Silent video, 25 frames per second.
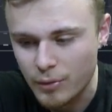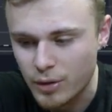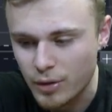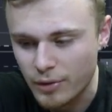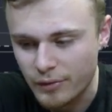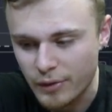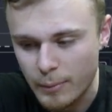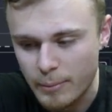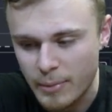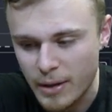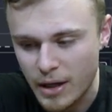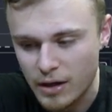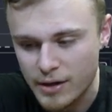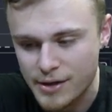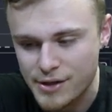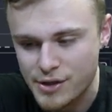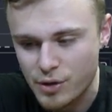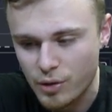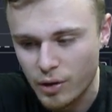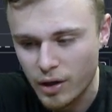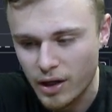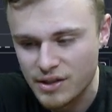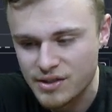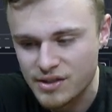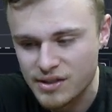We do have a bearish
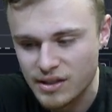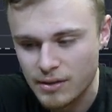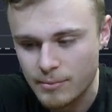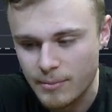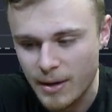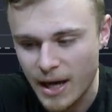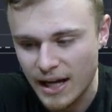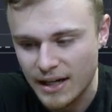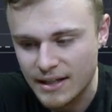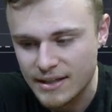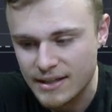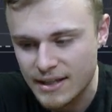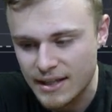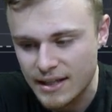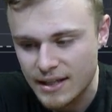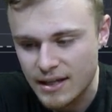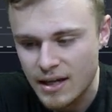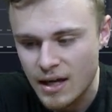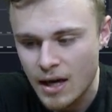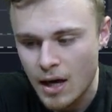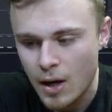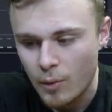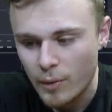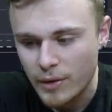cross on the MACD.